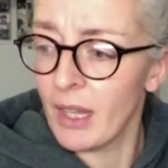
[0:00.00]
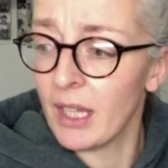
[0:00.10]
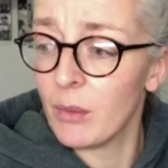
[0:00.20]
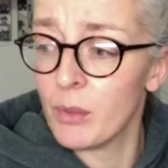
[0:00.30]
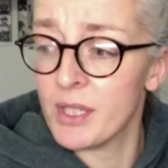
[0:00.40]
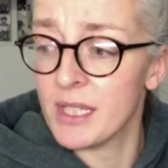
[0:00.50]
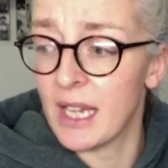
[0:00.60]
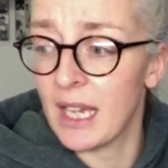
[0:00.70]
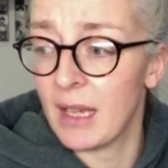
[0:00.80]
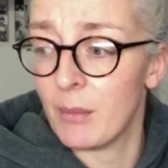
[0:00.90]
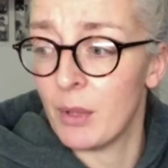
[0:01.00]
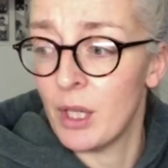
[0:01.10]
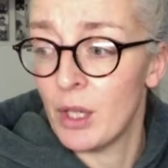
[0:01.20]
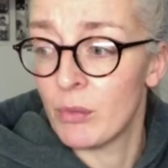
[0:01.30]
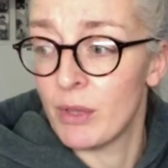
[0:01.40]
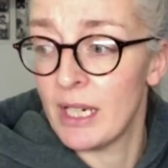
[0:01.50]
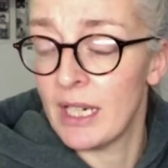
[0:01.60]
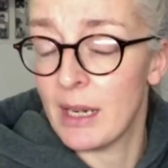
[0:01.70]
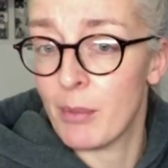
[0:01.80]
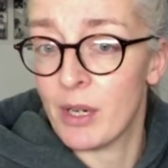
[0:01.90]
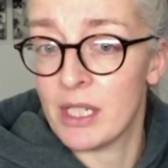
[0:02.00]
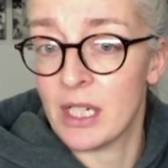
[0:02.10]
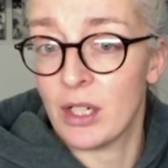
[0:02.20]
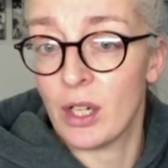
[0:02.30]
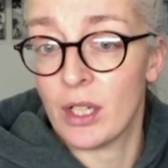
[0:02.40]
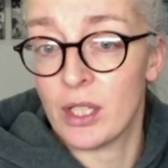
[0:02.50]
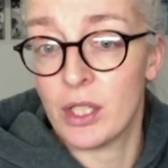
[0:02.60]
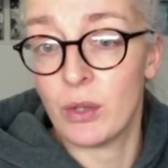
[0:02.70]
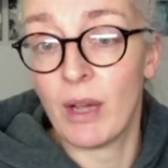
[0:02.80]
it was really liberating not to